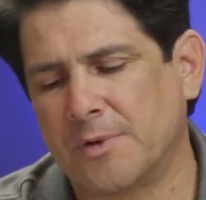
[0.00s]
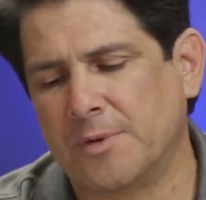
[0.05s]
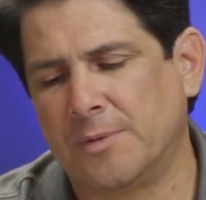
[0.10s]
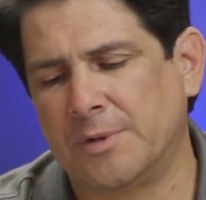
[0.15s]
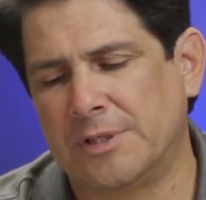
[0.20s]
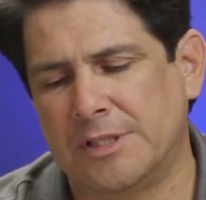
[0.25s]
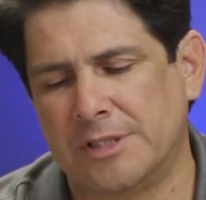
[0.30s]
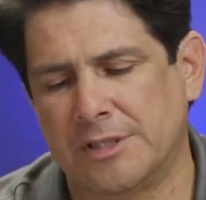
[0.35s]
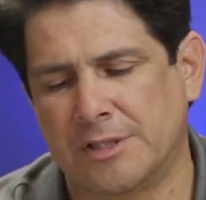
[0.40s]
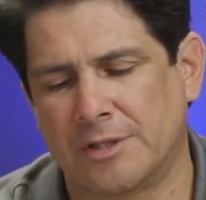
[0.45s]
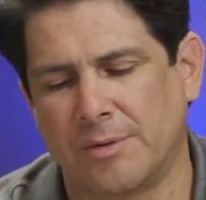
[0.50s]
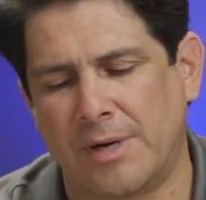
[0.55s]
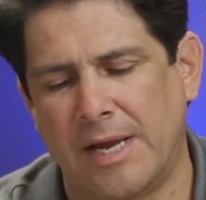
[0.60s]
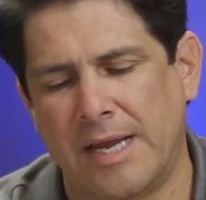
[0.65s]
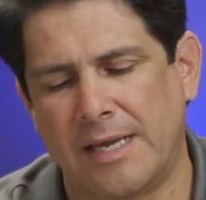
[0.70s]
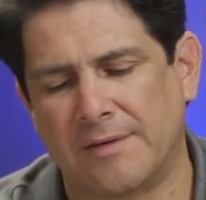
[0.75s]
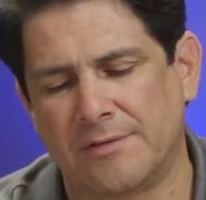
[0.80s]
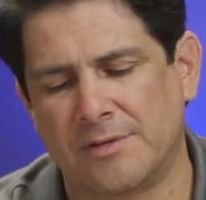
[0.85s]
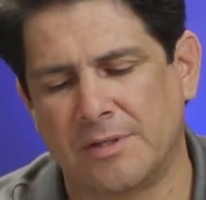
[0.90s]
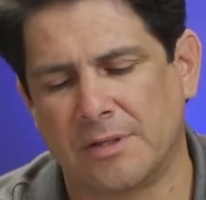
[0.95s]
which is
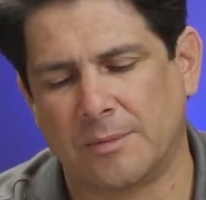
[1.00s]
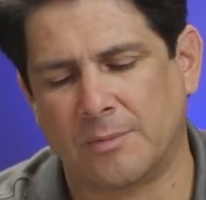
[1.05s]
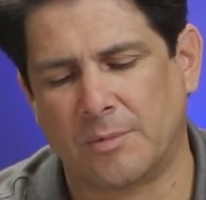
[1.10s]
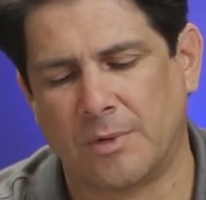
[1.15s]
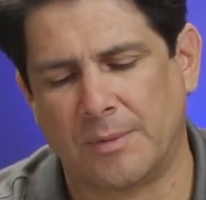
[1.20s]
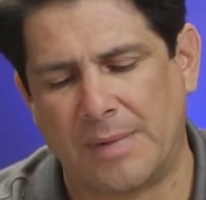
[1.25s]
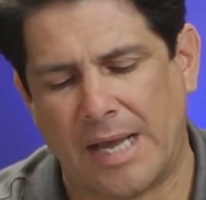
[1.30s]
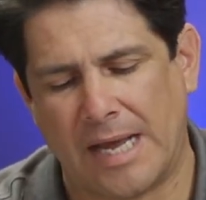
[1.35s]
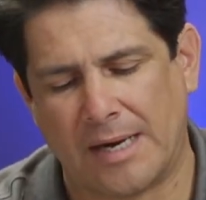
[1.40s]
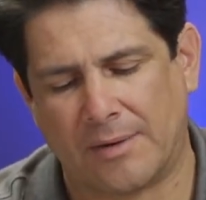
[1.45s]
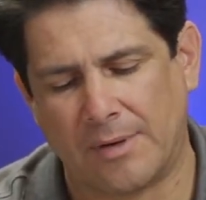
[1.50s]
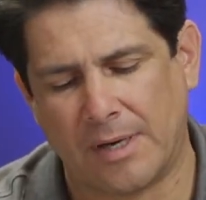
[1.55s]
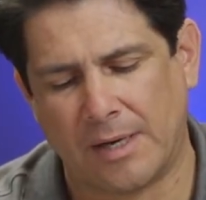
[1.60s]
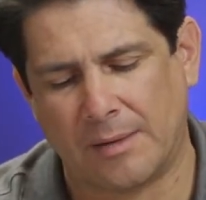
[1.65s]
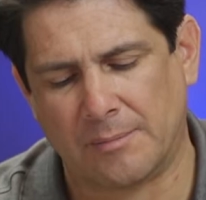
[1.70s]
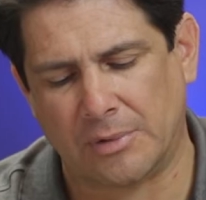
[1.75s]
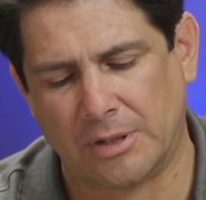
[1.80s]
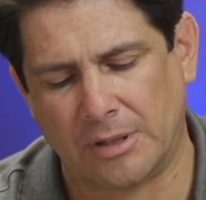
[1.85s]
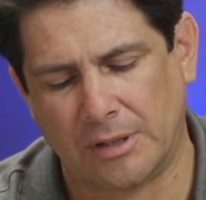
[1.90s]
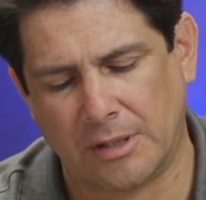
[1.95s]
great. Gives you a little more
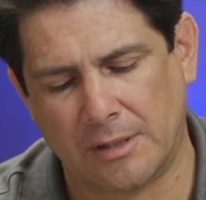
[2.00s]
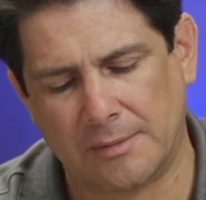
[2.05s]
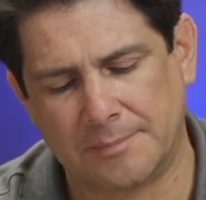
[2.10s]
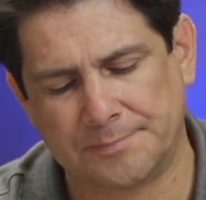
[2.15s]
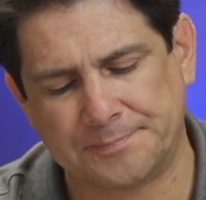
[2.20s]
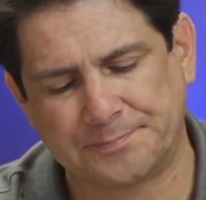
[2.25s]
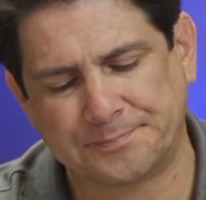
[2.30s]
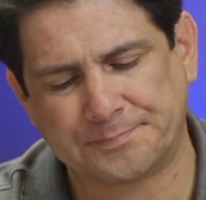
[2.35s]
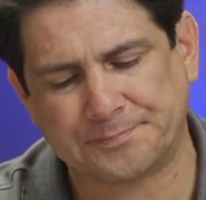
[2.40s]
background blur